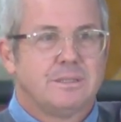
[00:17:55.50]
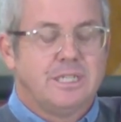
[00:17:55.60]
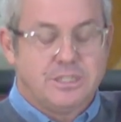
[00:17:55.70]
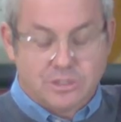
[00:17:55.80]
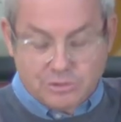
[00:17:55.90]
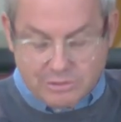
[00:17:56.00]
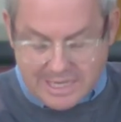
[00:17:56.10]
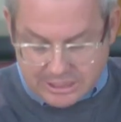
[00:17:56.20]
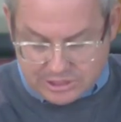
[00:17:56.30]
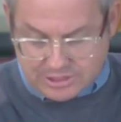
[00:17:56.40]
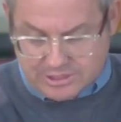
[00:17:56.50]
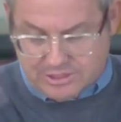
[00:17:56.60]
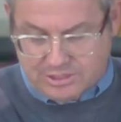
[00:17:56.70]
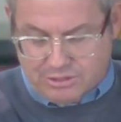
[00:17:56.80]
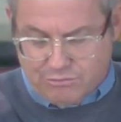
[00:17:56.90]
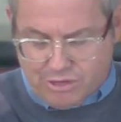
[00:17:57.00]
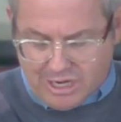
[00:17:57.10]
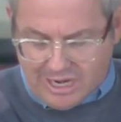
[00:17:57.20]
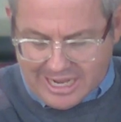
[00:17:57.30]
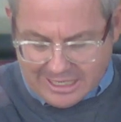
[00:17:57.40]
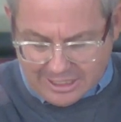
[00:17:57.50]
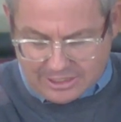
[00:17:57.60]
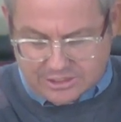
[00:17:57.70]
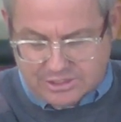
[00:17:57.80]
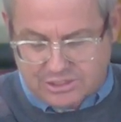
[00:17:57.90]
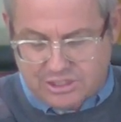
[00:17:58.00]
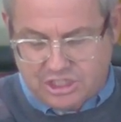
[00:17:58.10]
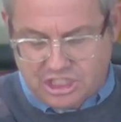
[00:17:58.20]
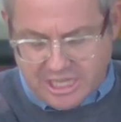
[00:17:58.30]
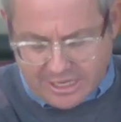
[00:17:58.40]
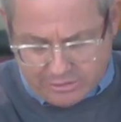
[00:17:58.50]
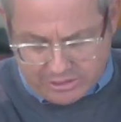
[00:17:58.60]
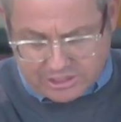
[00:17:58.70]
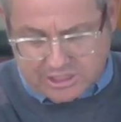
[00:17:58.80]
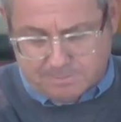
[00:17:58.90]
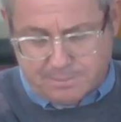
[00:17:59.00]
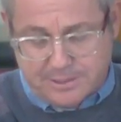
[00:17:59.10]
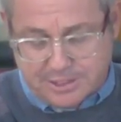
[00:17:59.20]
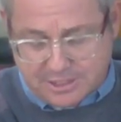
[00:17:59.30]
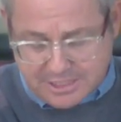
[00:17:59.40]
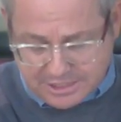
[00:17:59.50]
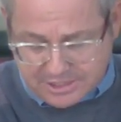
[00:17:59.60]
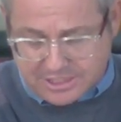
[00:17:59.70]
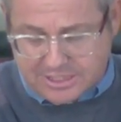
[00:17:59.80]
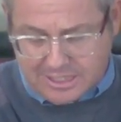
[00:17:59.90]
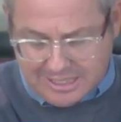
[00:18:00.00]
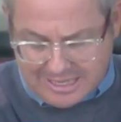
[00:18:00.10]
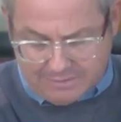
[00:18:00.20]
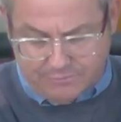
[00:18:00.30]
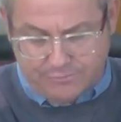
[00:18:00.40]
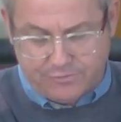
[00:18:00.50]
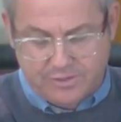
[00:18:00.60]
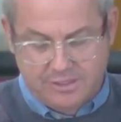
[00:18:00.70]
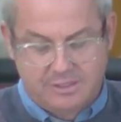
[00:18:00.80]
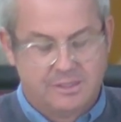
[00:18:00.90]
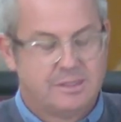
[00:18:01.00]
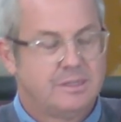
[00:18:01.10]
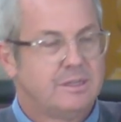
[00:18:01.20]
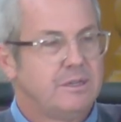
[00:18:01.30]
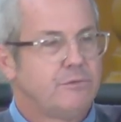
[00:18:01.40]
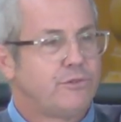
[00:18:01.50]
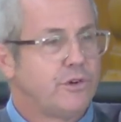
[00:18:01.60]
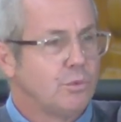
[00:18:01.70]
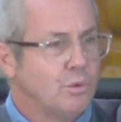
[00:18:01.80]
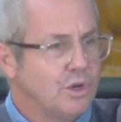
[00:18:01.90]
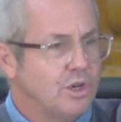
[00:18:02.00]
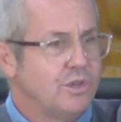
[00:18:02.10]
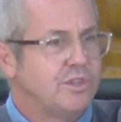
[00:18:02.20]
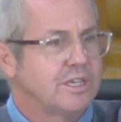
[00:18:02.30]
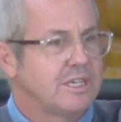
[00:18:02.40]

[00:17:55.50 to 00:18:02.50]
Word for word: His gracious, relentless, generous, persistent love for a world that